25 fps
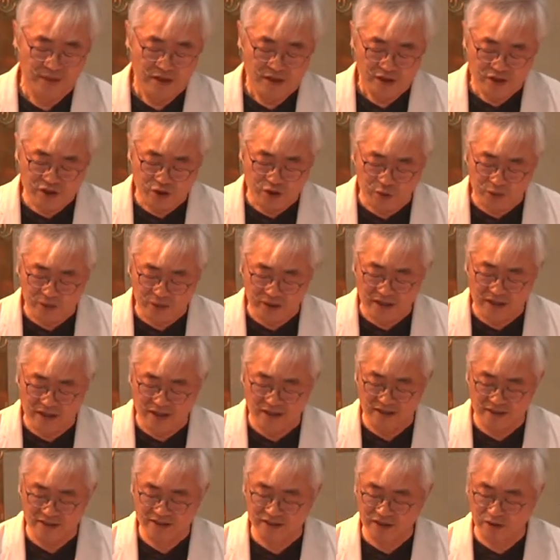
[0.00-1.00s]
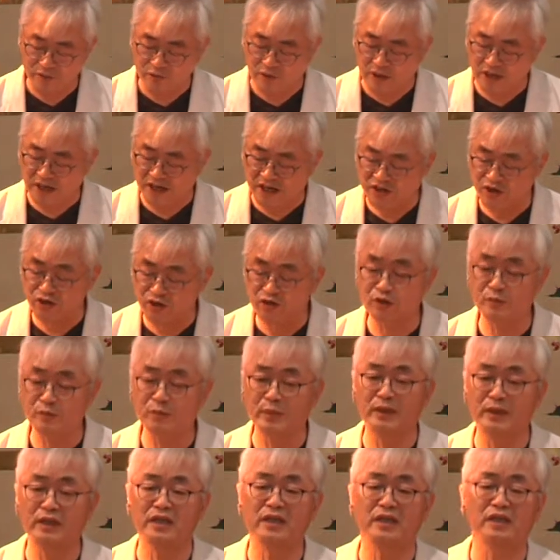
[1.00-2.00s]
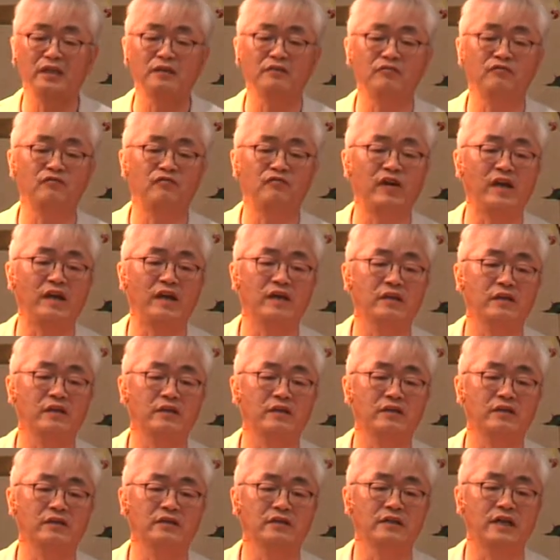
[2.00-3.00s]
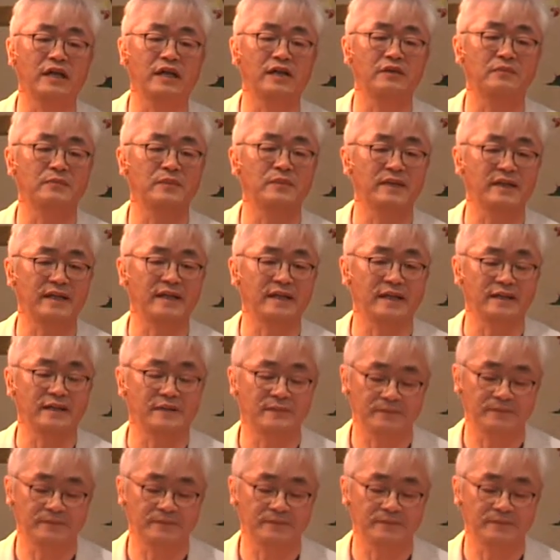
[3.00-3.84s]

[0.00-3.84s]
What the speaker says: showing us the relationship between faith and money.